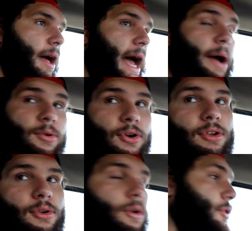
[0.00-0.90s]
I would go
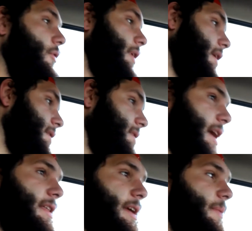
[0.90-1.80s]
to North Korea because
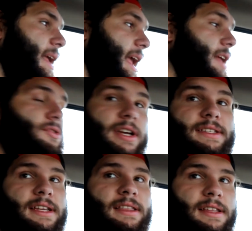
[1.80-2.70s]
I think it'd be
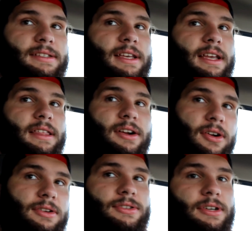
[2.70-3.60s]
interesting to see their
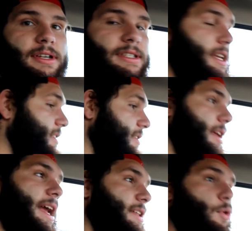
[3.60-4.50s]
culture because it's
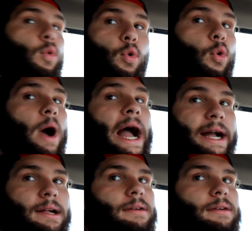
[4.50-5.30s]
whack.